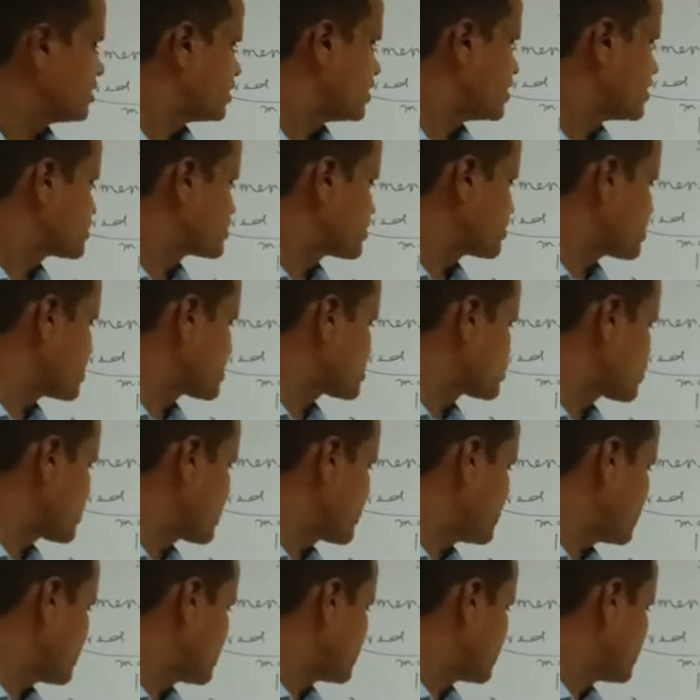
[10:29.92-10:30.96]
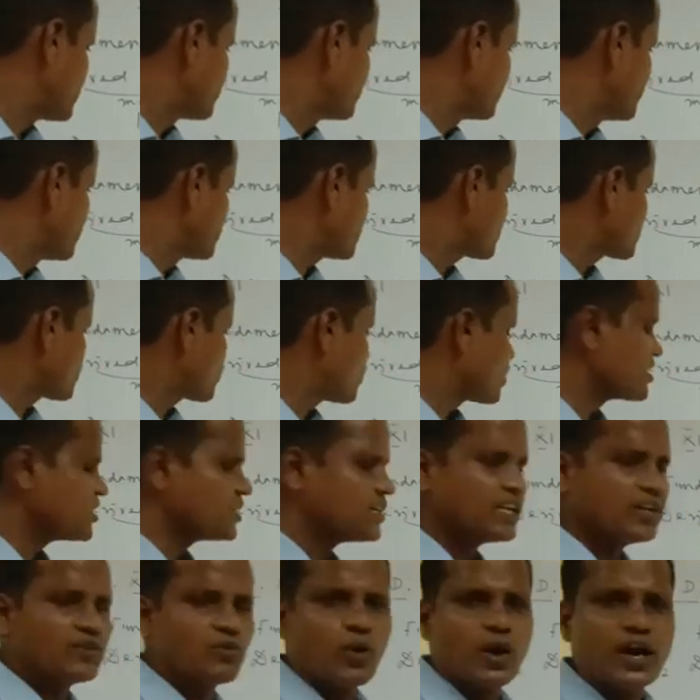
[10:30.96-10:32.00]
So that's why this
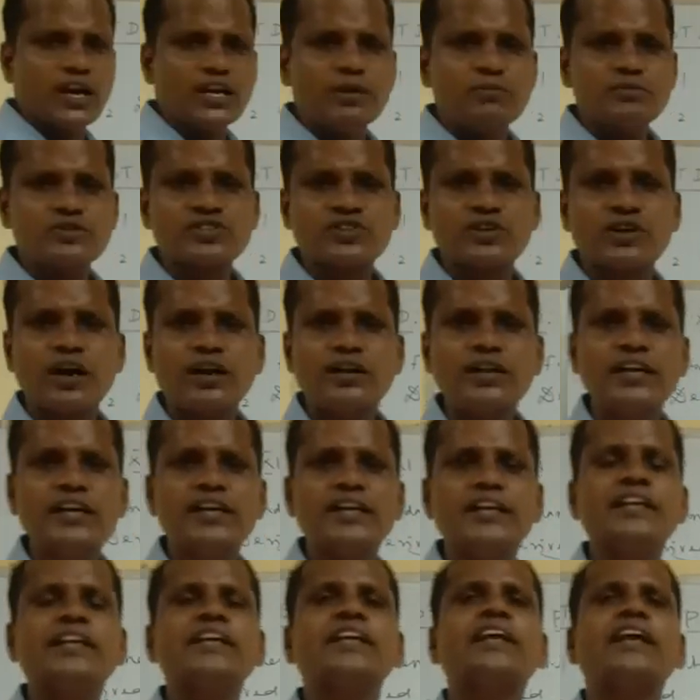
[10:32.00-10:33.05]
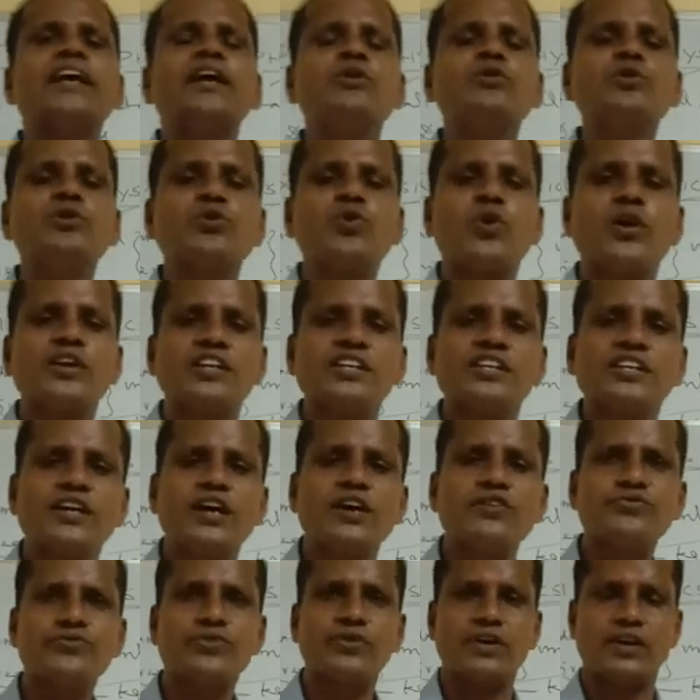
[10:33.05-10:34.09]
quantity volume is called derived quantity
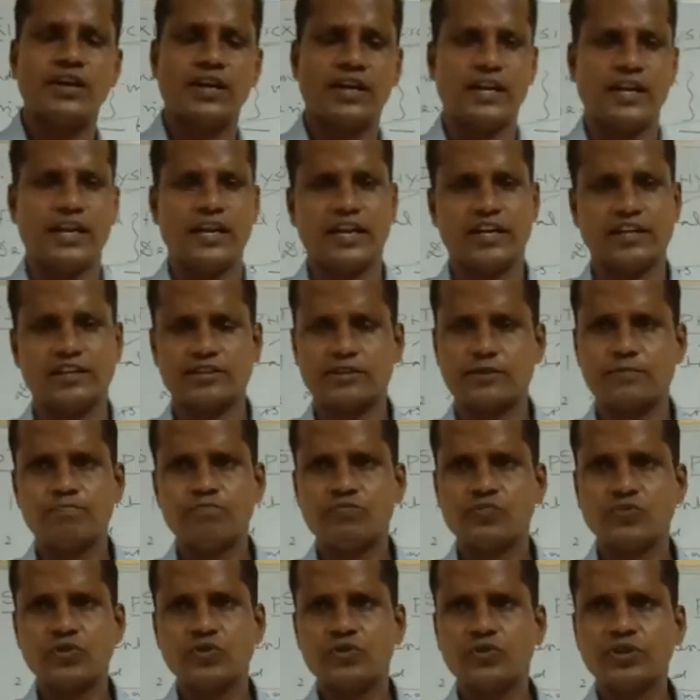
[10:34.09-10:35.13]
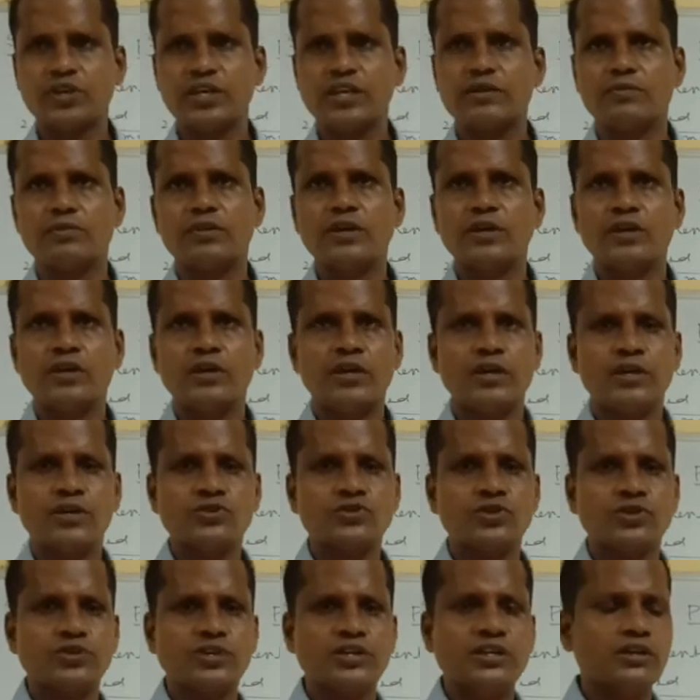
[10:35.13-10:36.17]
of length. Okay,
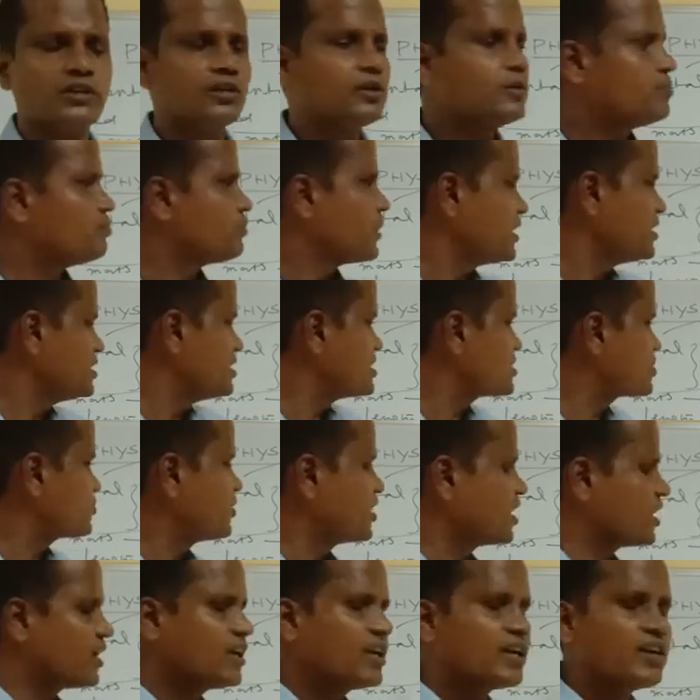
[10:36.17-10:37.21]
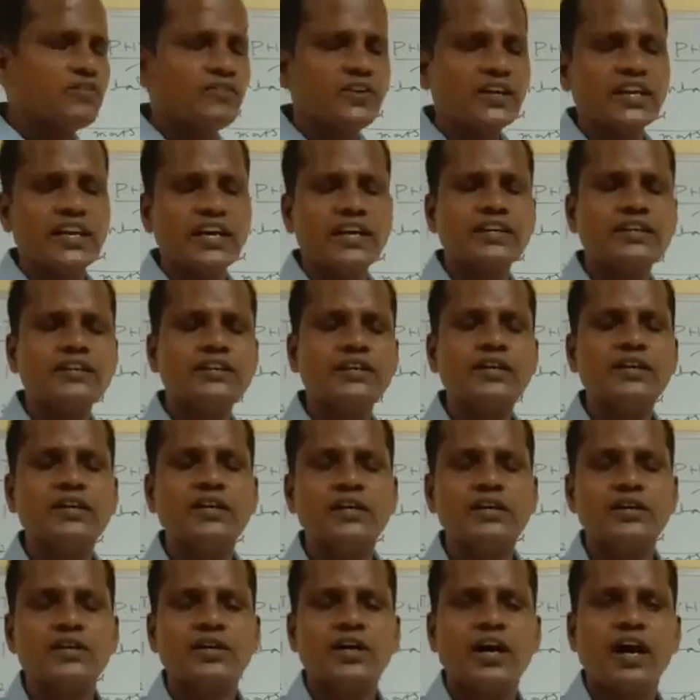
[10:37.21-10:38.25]
so here by this way we can
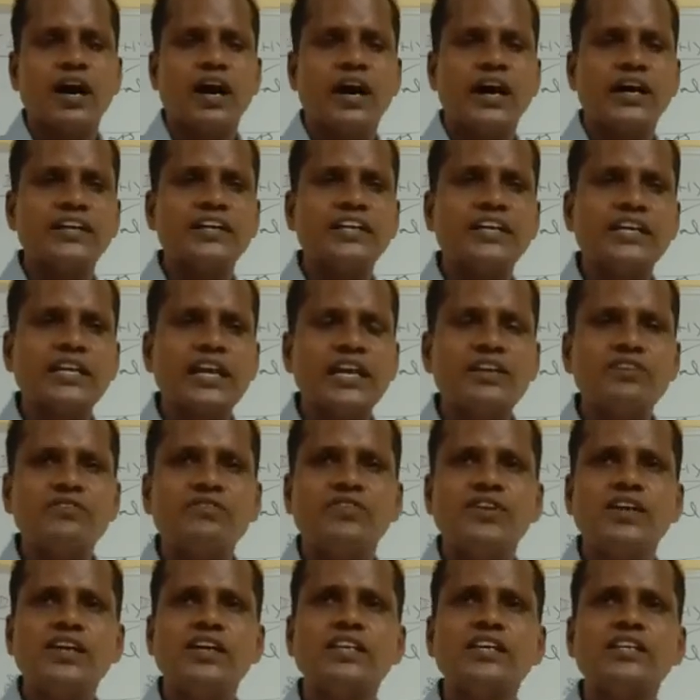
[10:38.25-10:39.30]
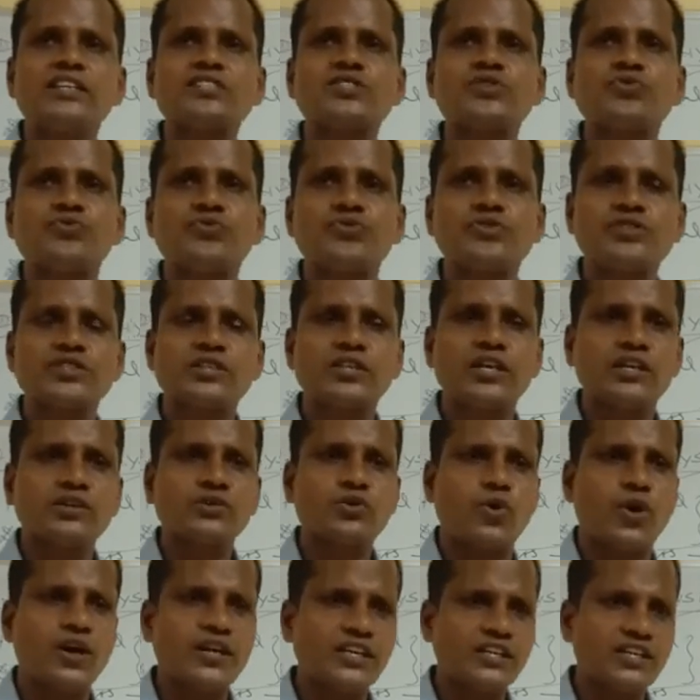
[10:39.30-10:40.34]
derive various physical
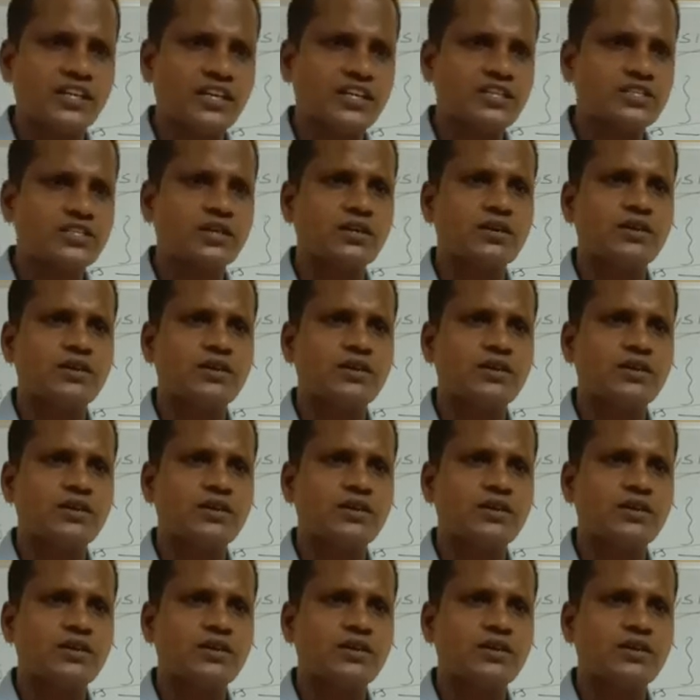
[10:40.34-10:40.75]
quantities